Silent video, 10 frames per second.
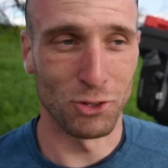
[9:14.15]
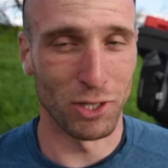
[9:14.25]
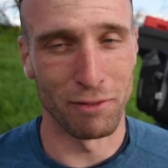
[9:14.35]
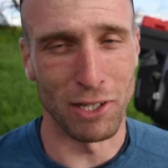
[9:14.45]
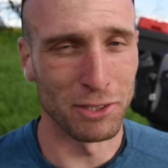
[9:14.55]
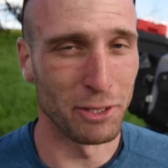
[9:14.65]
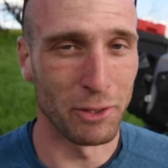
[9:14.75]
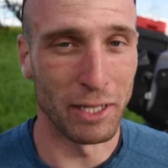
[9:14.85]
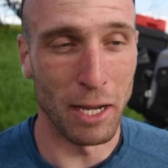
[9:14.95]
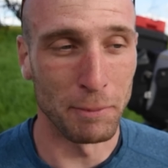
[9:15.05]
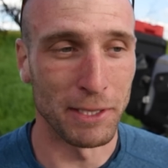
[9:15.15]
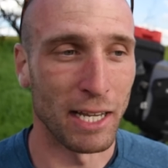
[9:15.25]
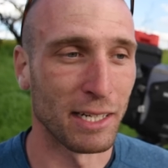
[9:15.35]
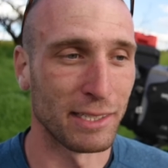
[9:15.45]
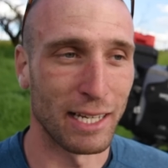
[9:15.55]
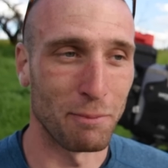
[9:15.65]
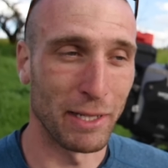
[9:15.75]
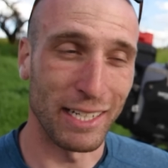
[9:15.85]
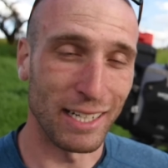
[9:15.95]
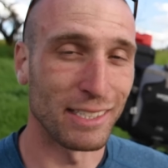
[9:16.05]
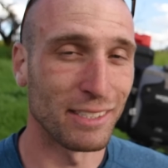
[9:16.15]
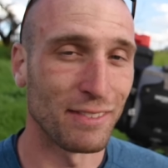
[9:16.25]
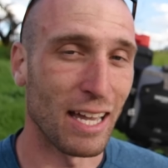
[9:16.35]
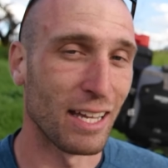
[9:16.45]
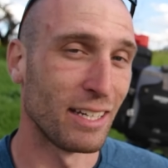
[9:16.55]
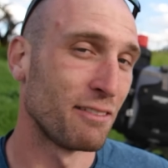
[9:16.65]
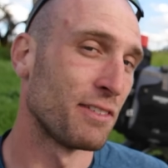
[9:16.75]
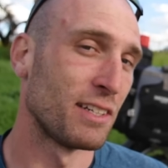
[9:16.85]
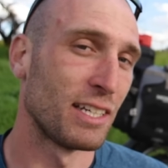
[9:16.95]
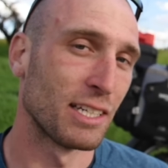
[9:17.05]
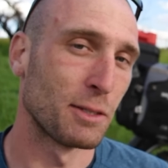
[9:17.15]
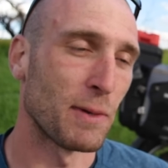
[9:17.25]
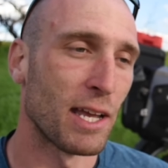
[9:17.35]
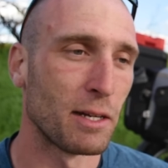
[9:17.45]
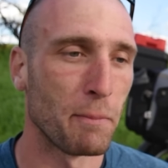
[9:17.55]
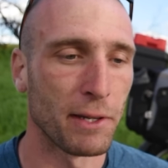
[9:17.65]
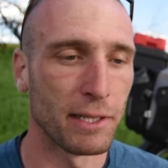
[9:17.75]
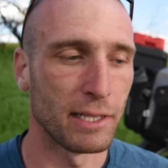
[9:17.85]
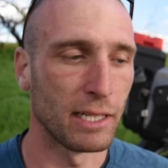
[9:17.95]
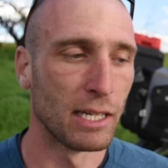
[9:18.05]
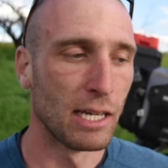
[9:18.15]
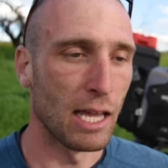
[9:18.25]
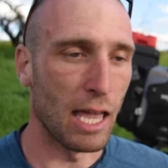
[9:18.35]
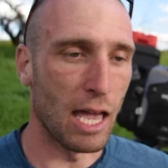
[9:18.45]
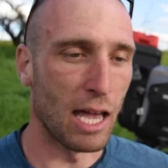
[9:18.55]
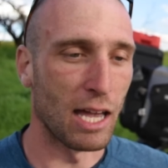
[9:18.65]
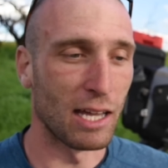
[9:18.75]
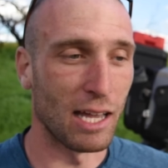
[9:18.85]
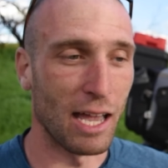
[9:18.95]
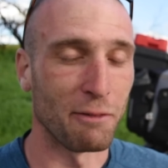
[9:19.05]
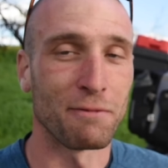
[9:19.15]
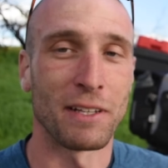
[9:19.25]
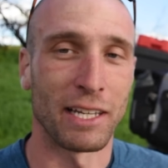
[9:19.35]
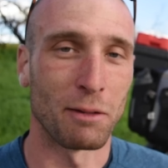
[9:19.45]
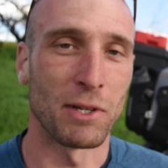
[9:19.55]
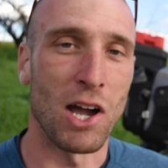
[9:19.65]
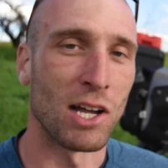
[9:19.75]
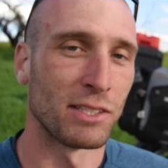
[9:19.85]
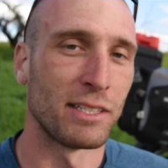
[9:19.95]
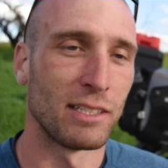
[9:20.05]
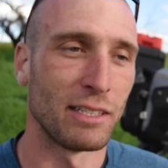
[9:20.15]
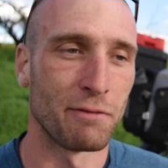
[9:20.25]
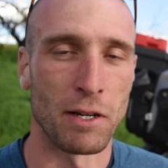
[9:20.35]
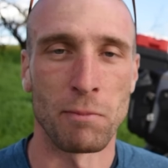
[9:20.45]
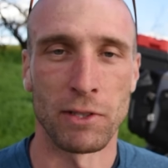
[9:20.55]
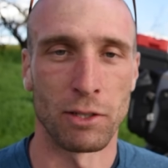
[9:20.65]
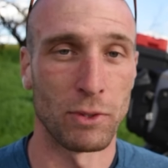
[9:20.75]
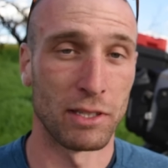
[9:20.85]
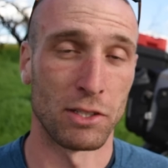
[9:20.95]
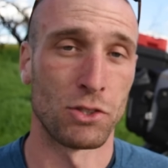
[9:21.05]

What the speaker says: sort of also an upside, is that because of that infinite expandability, I feel like I'm constantly fumbling with the